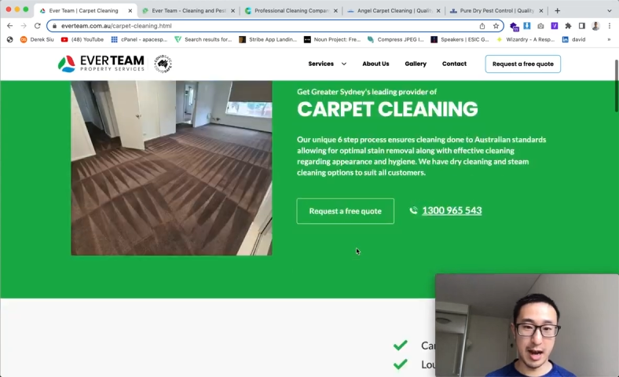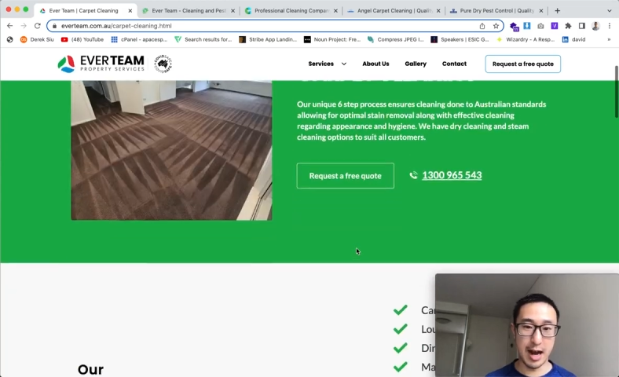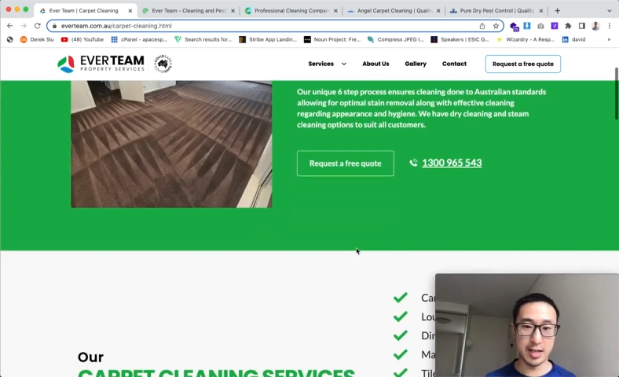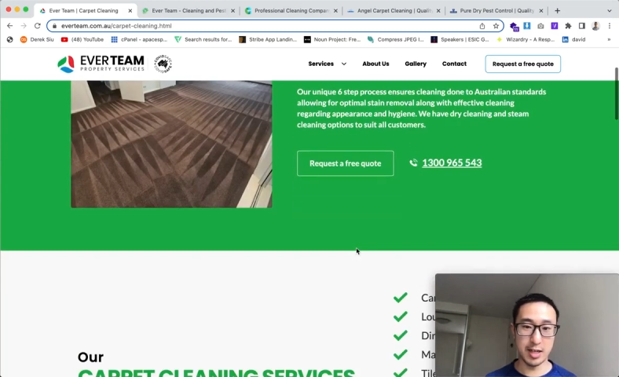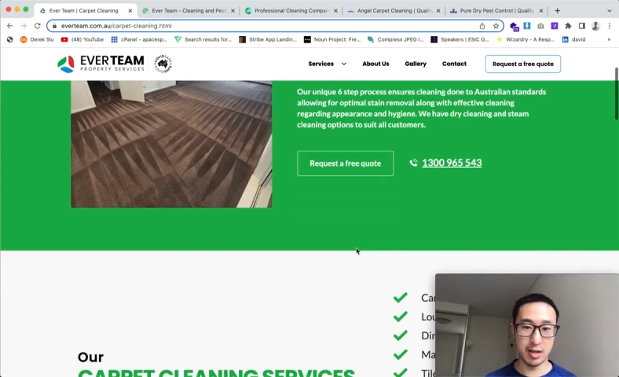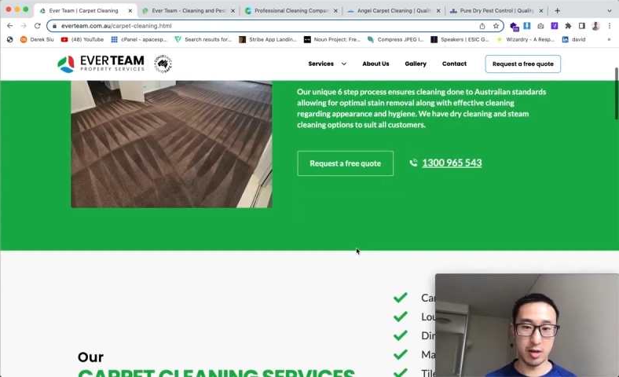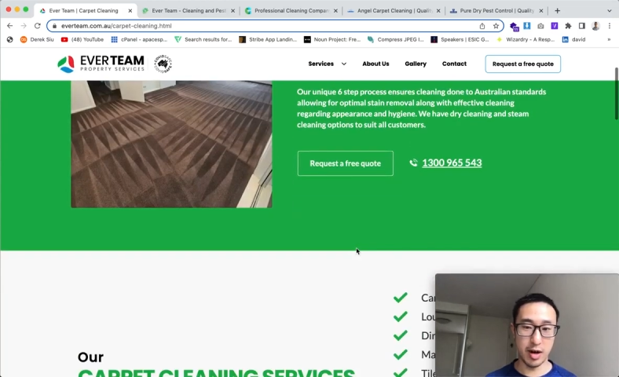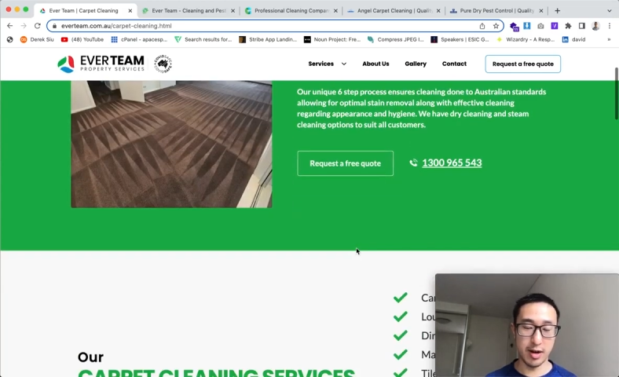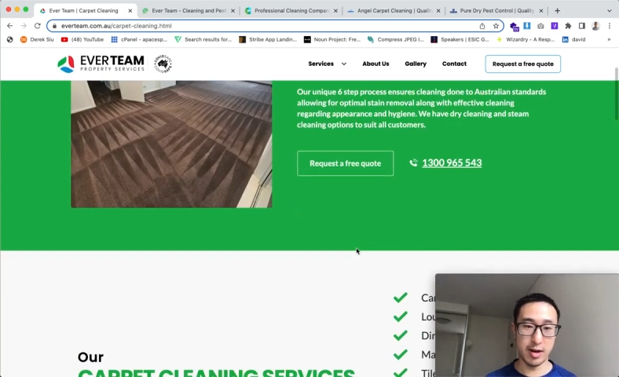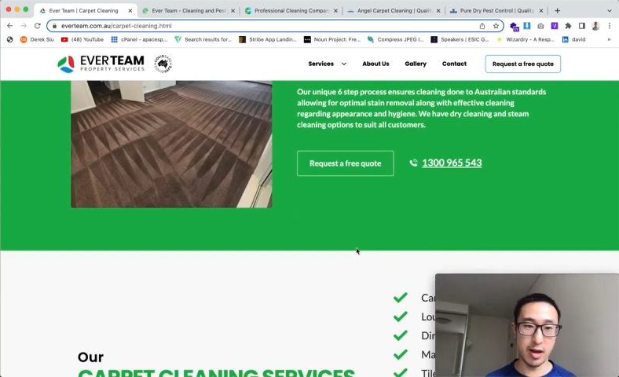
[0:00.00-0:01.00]
I actually
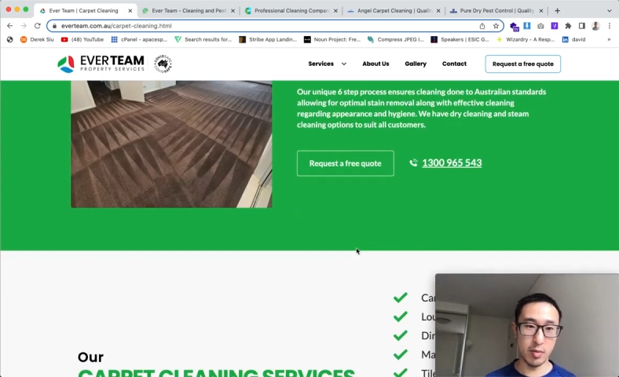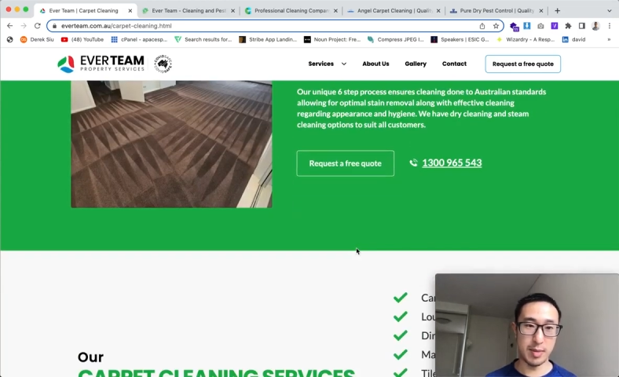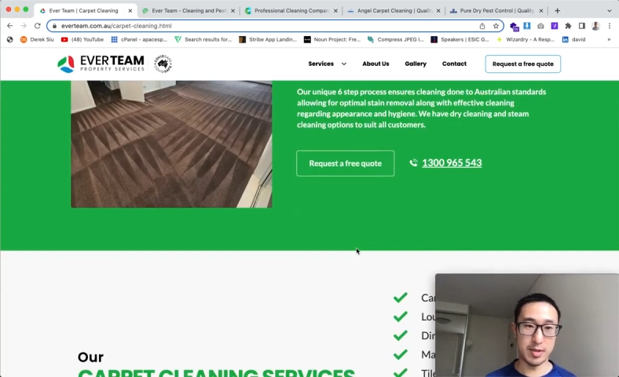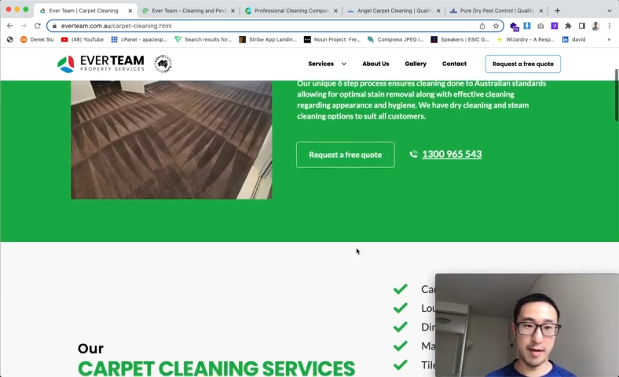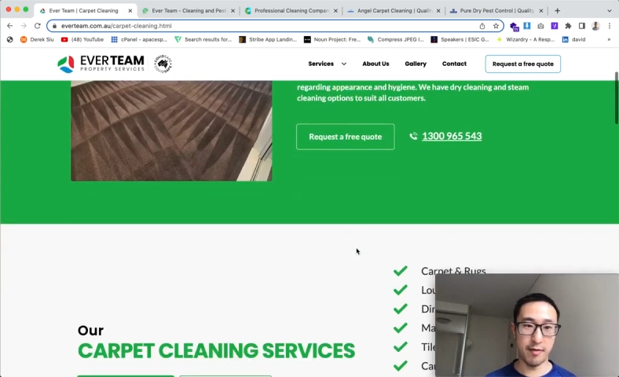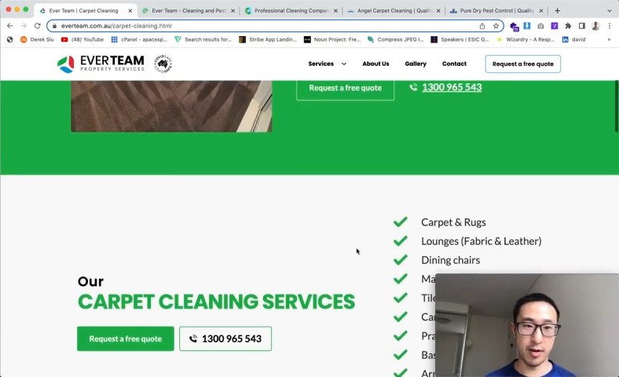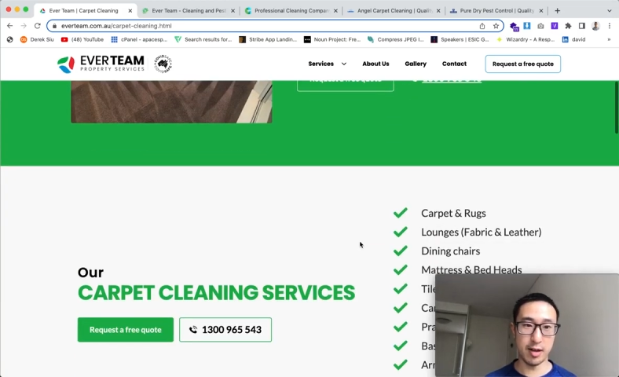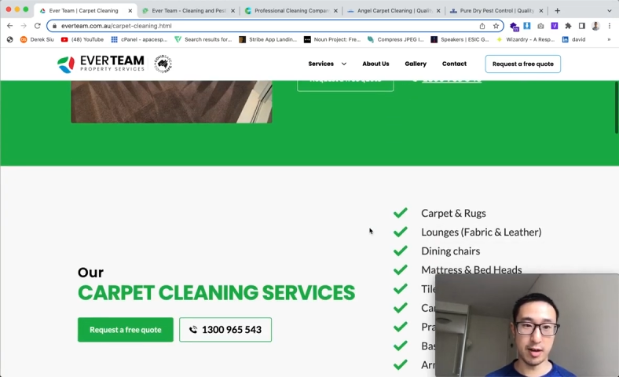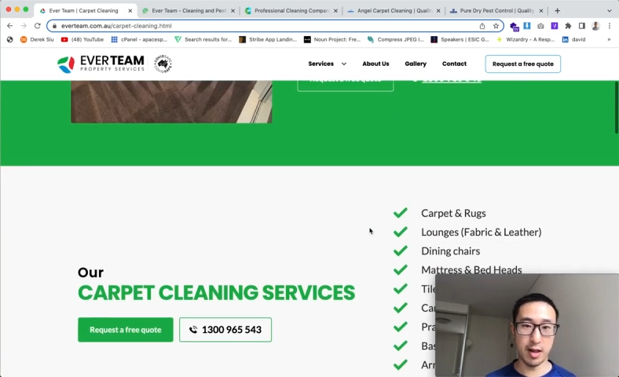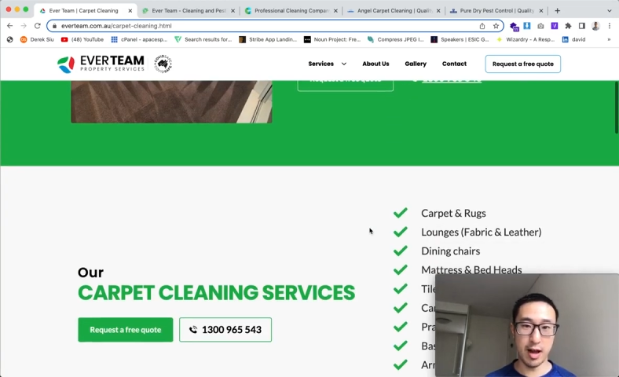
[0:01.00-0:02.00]
created another website for
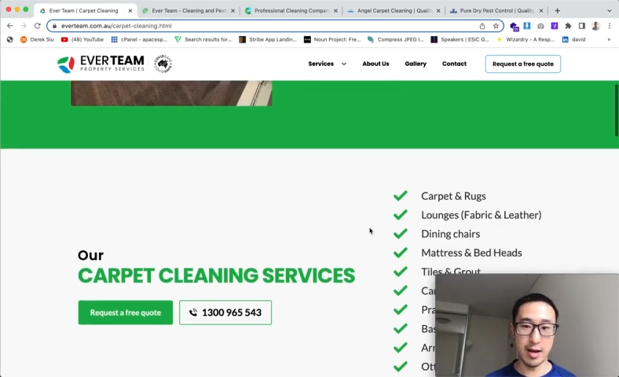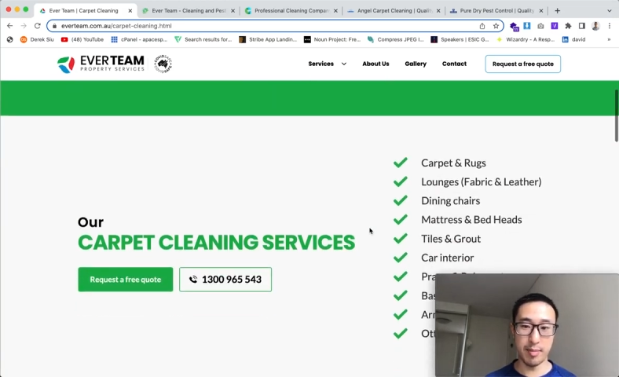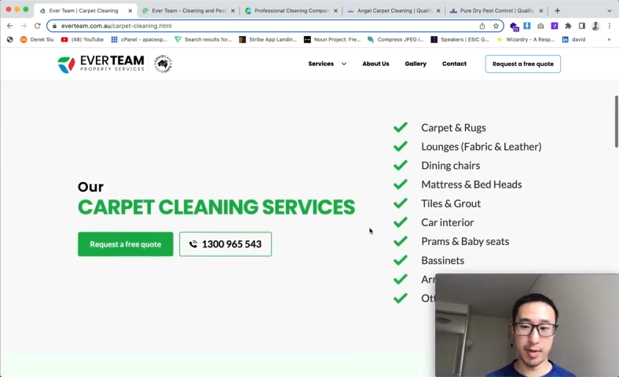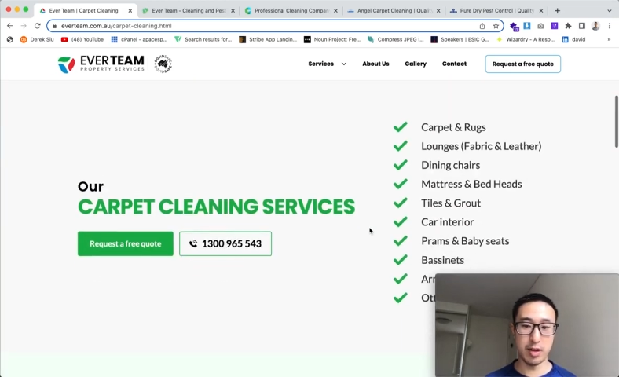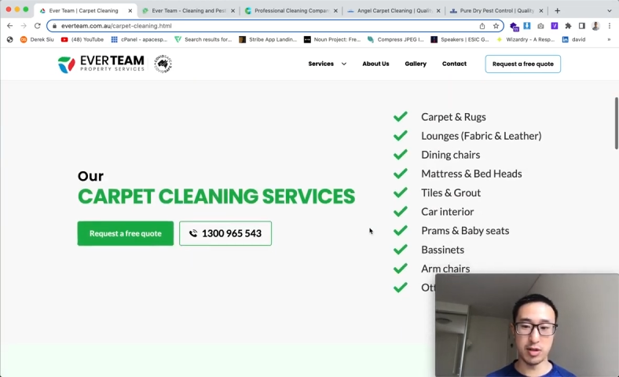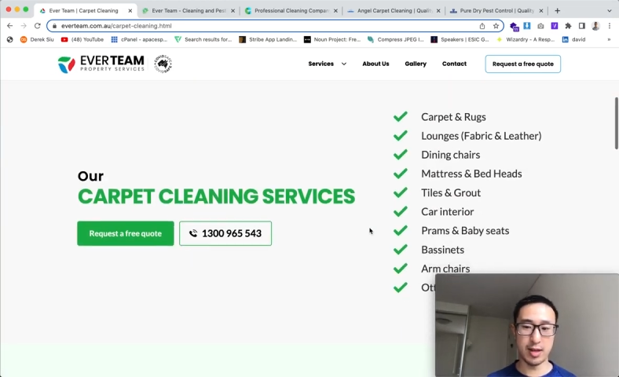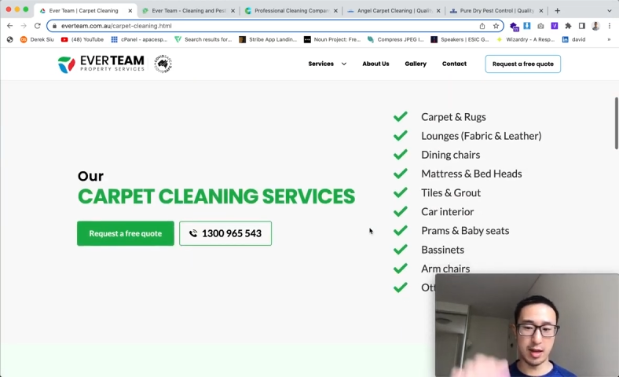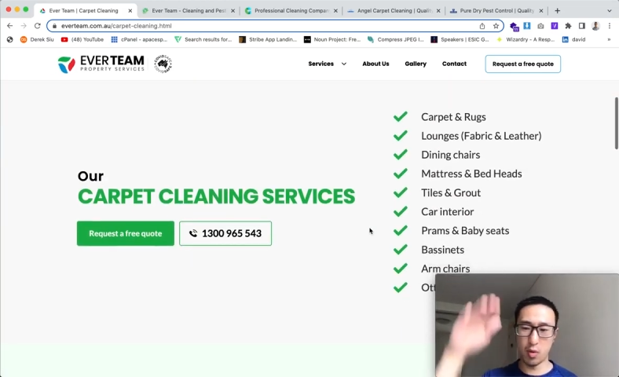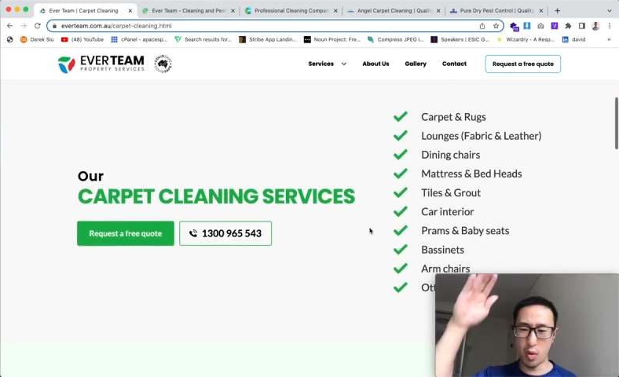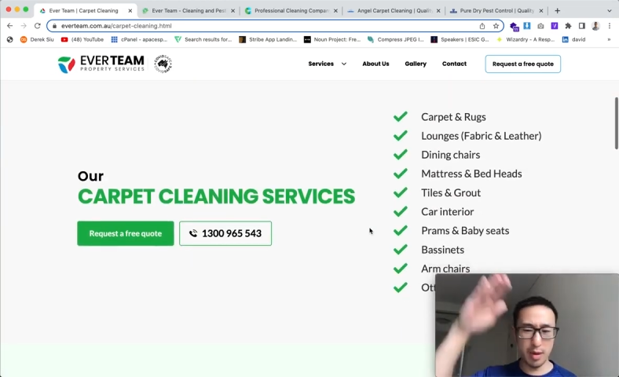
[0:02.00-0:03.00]
another client, but that was only like
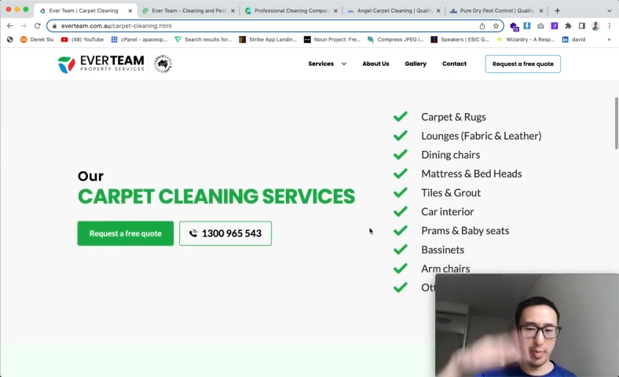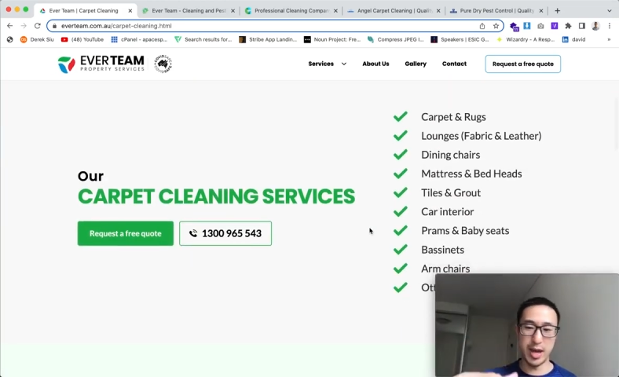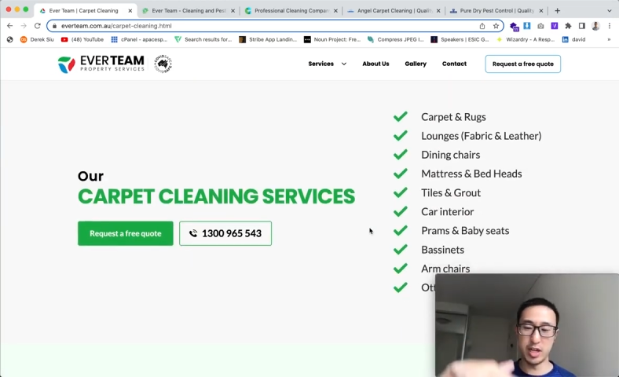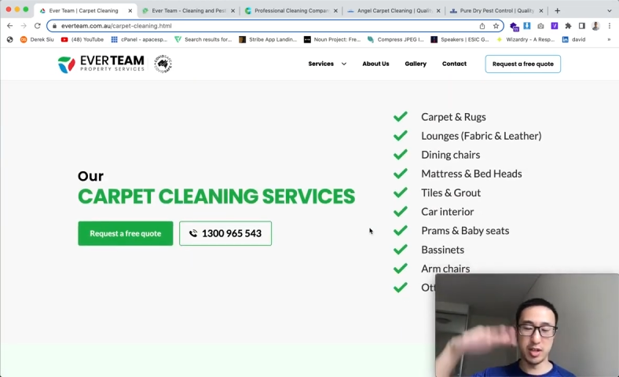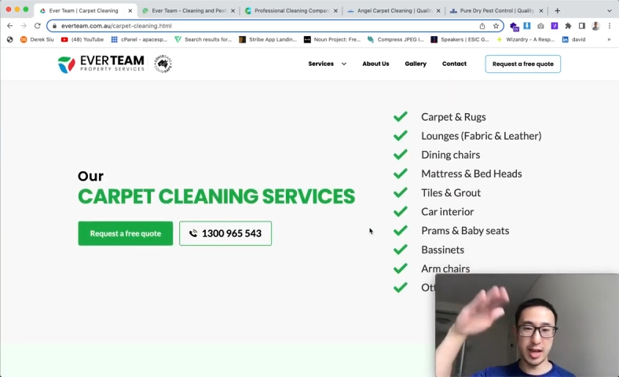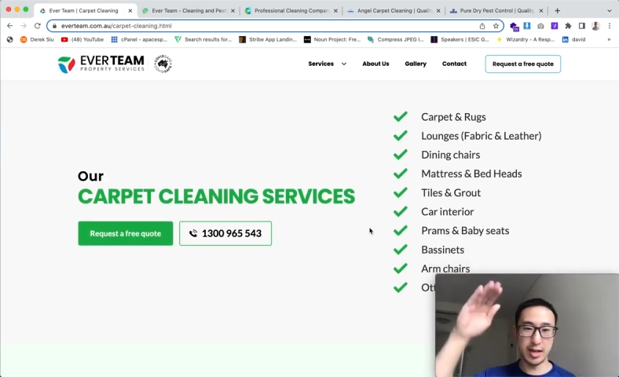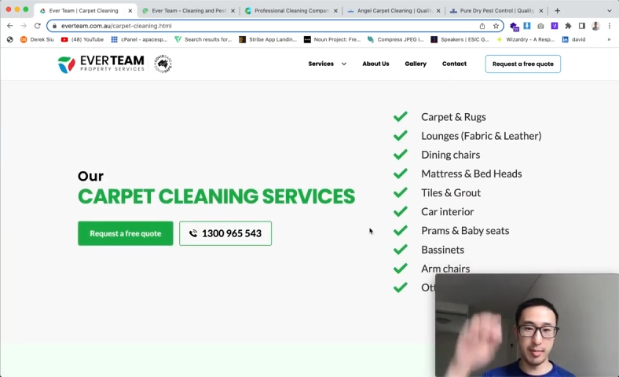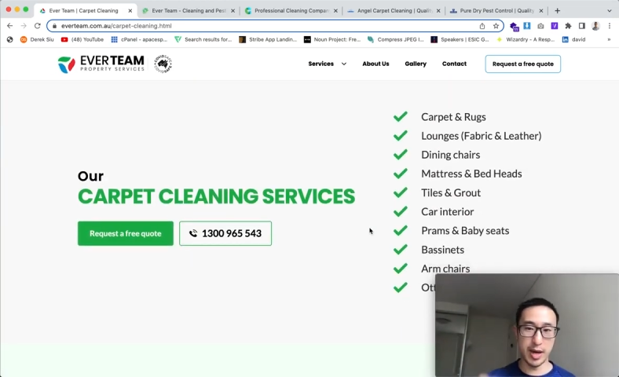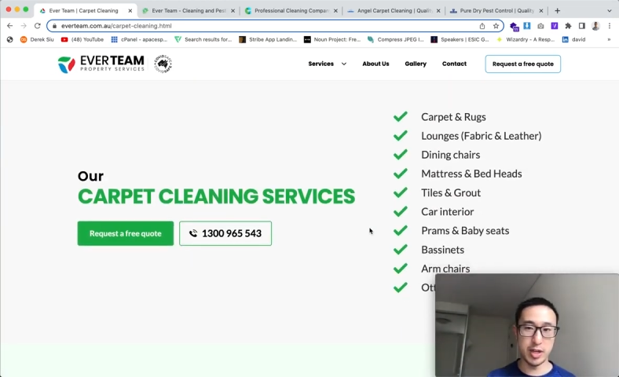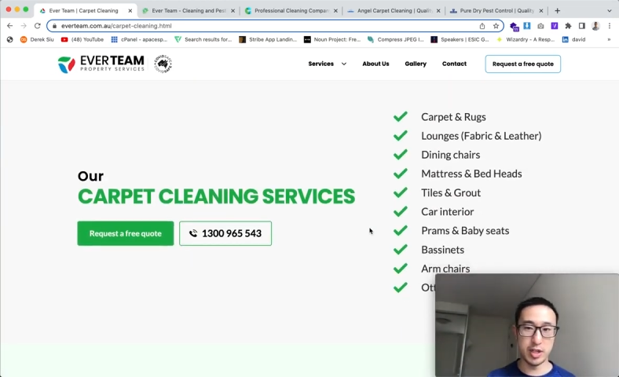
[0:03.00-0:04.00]
a 1-page landing
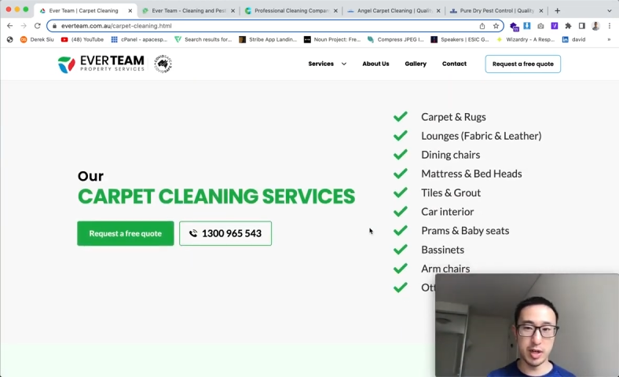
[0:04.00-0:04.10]
page.